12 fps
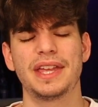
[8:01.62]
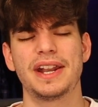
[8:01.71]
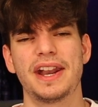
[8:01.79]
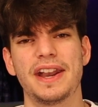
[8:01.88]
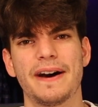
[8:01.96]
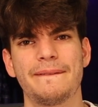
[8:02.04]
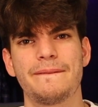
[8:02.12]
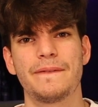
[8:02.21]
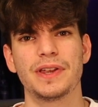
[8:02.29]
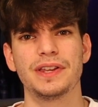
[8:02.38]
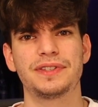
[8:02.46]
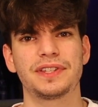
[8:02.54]
then enough for
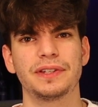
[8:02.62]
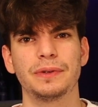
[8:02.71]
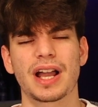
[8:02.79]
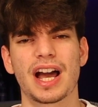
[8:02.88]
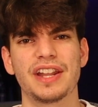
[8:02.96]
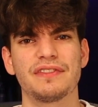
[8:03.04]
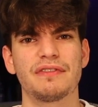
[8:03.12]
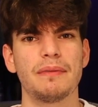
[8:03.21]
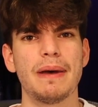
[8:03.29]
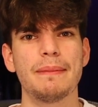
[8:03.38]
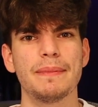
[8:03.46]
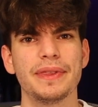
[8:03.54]
you to kind of
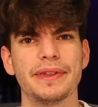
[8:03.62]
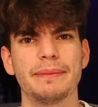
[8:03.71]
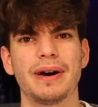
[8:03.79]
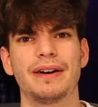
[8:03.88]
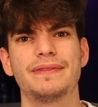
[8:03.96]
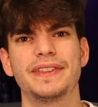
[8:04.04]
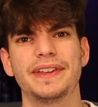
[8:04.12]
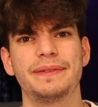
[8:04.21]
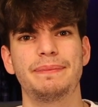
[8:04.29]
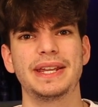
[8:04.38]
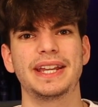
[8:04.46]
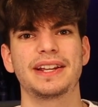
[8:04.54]
remember them other than
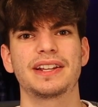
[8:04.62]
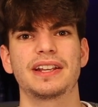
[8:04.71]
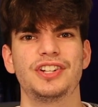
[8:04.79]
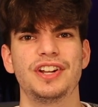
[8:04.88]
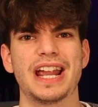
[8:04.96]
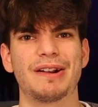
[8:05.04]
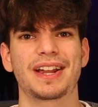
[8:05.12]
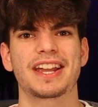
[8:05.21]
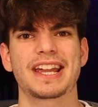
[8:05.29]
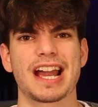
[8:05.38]
being generic